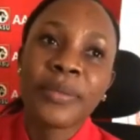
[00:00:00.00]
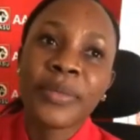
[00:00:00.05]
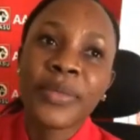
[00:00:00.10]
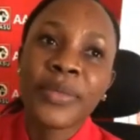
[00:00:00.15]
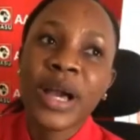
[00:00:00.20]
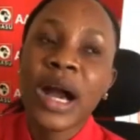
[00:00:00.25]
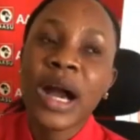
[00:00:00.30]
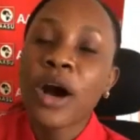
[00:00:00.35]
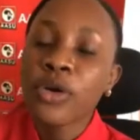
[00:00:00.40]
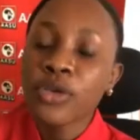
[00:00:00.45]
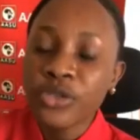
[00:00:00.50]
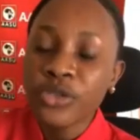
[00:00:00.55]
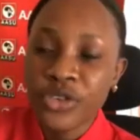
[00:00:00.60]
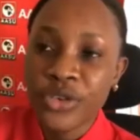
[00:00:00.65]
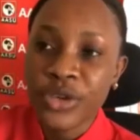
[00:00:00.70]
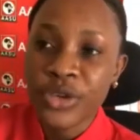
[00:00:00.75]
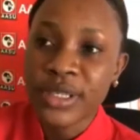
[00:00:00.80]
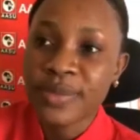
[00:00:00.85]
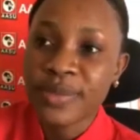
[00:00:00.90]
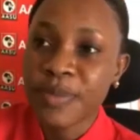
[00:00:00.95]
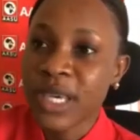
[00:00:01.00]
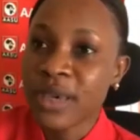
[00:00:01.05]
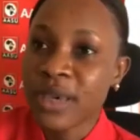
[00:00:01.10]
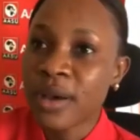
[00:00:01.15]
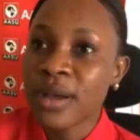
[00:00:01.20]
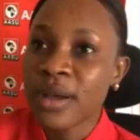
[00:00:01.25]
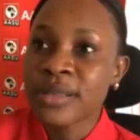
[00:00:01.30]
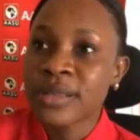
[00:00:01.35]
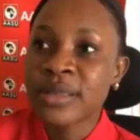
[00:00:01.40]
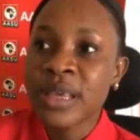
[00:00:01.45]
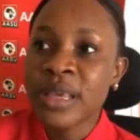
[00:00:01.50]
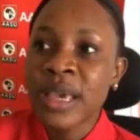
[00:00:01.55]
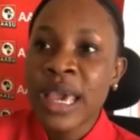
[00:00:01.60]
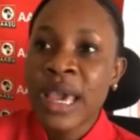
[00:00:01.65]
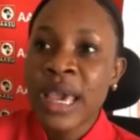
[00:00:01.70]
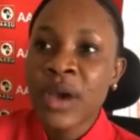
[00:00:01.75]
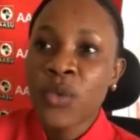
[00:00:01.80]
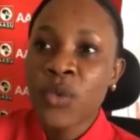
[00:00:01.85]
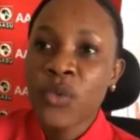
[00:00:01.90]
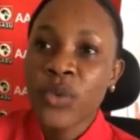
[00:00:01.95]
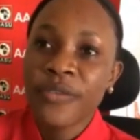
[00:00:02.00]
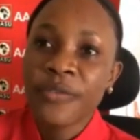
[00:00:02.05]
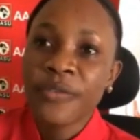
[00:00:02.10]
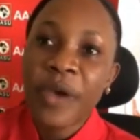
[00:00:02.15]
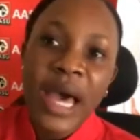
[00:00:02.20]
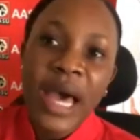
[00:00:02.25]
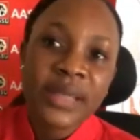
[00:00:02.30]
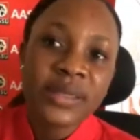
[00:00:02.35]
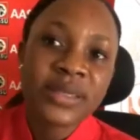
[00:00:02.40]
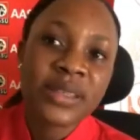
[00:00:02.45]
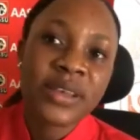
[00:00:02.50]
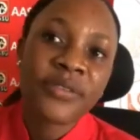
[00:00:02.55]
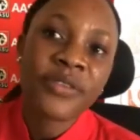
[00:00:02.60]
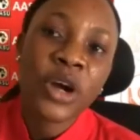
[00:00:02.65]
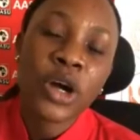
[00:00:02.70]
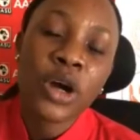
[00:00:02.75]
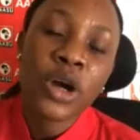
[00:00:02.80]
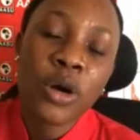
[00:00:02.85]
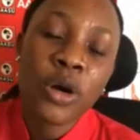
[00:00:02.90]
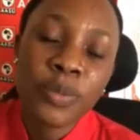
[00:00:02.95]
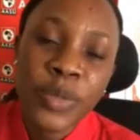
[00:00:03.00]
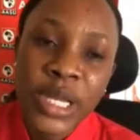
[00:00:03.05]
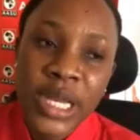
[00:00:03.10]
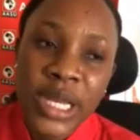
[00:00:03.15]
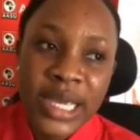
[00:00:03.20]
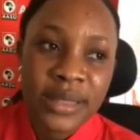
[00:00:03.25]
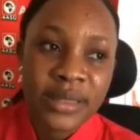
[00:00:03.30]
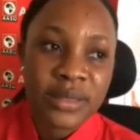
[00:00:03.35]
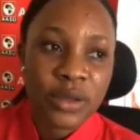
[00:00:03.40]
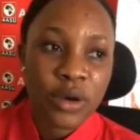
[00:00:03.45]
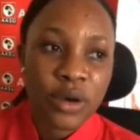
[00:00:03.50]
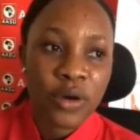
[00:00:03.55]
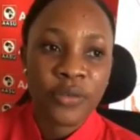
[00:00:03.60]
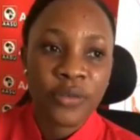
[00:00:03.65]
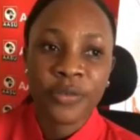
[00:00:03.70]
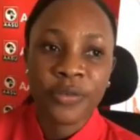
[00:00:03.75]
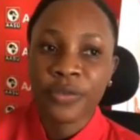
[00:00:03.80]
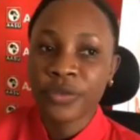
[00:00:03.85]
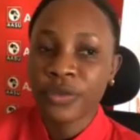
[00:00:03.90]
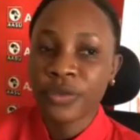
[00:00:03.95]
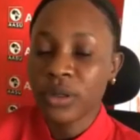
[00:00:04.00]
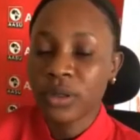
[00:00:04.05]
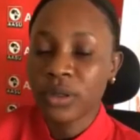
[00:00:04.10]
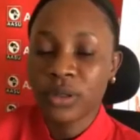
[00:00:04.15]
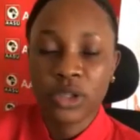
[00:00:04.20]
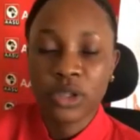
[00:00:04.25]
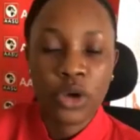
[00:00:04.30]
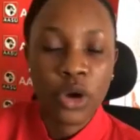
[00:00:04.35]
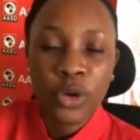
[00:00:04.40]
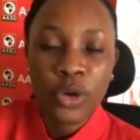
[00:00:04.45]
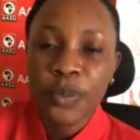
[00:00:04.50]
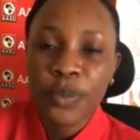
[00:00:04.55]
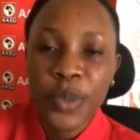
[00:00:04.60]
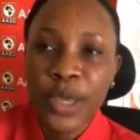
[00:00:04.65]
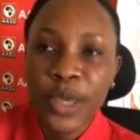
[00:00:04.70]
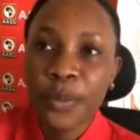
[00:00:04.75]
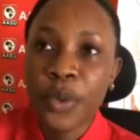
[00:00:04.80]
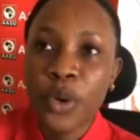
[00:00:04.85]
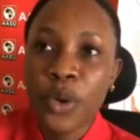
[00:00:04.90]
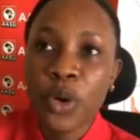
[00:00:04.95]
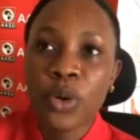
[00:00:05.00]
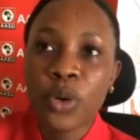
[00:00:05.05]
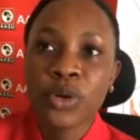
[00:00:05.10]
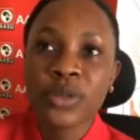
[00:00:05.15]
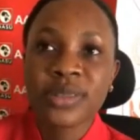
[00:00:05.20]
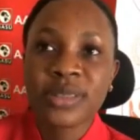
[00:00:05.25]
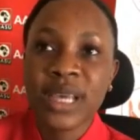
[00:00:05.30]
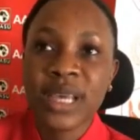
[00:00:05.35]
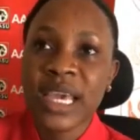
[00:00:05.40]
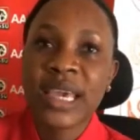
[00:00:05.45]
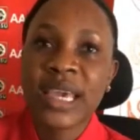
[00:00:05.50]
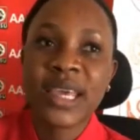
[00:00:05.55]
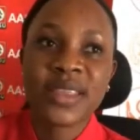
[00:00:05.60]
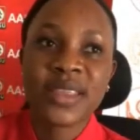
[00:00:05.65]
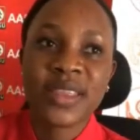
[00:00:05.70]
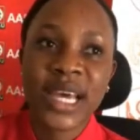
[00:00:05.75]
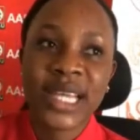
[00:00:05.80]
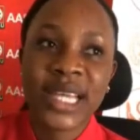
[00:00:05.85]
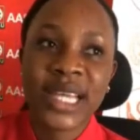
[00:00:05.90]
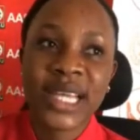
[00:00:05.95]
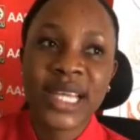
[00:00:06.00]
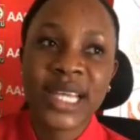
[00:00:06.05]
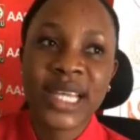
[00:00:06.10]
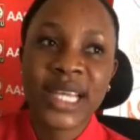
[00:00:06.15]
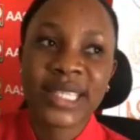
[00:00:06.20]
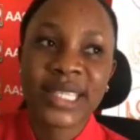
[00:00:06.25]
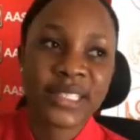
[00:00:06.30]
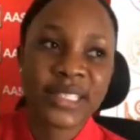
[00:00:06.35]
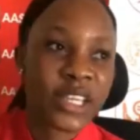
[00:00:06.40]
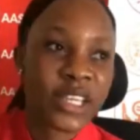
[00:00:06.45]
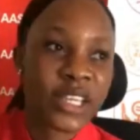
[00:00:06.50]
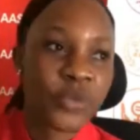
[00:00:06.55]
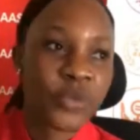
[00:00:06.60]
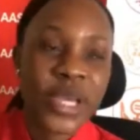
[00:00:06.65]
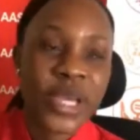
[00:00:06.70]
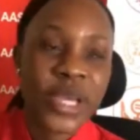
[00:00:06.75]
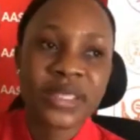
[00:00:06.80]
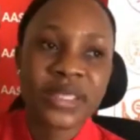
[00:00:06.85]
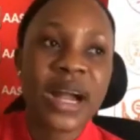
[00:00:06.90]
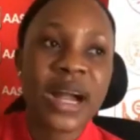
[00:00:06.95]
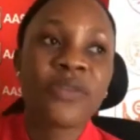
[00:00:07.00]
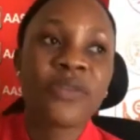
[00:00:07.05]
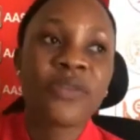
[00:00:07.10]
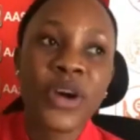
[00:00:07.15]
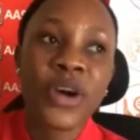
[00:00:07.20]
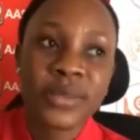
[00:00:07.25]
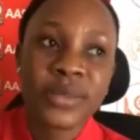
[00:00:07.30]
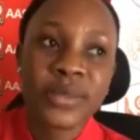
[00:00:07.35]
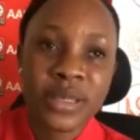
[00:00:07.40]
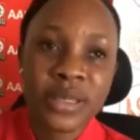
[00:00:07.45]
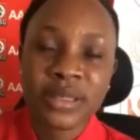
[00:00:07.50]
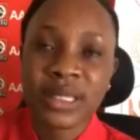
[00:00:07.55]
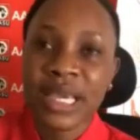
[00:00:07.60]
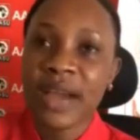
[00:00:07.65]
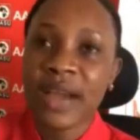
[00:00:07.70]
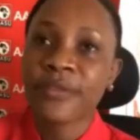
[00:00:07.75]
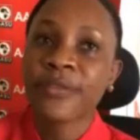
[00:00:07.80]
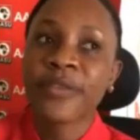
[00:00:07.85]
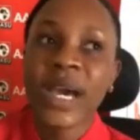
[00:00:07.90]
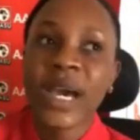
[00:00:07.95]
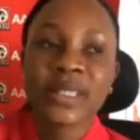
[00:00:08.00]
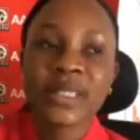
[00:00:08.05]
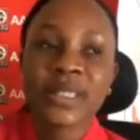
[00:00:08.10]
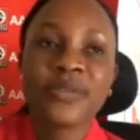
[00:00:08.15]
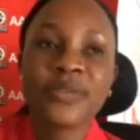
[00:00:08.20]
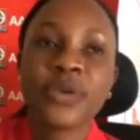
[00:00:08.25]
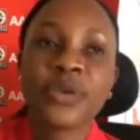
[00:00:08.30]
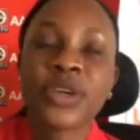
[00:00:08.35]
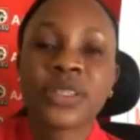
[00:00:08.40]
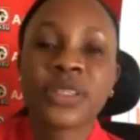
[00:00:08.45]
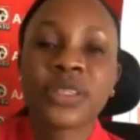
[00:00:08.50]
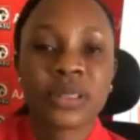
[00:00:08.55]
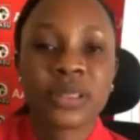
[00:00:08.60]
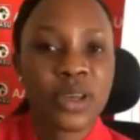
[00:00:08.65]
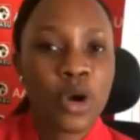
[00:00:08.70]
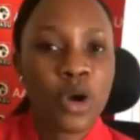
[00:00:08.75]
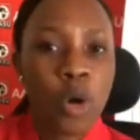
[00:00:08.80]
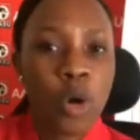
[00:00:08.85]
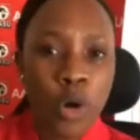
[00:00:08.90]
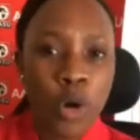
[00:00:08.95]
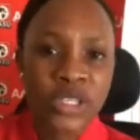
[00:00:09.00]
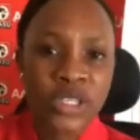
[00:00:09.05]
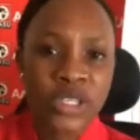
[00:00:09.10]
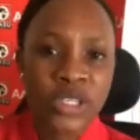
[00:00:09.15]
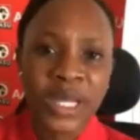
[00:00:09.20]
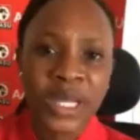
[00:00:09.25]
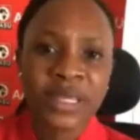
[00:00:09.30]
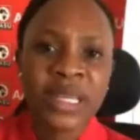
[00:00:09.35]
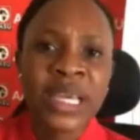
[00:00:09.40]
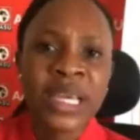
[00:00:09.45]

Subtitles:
countries? Because we've had several complaints of young people saying that they raise their voices, they are fighting for a certain cause, but